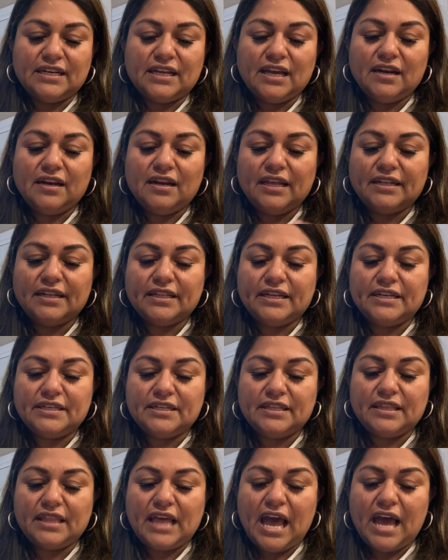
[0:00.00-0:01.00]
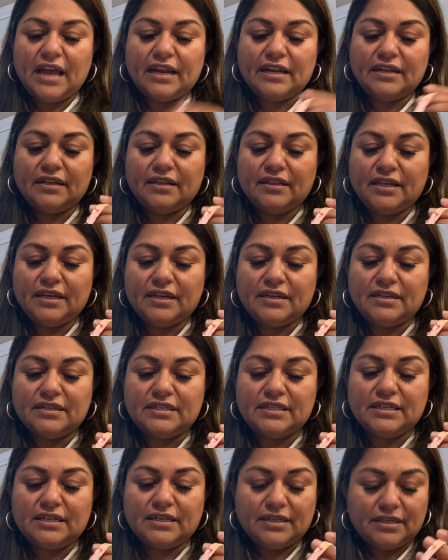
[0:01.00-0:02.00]
Kind of like they did that and then they
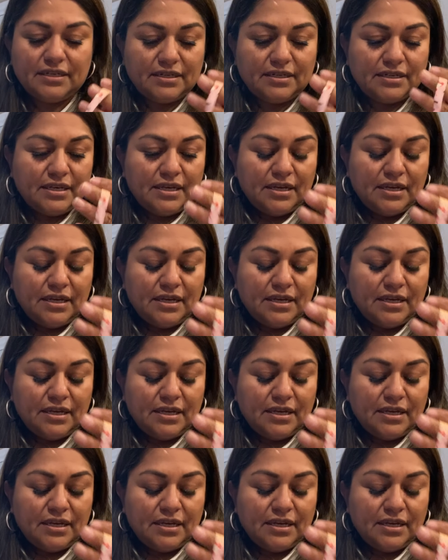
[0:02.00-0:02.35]
undid it.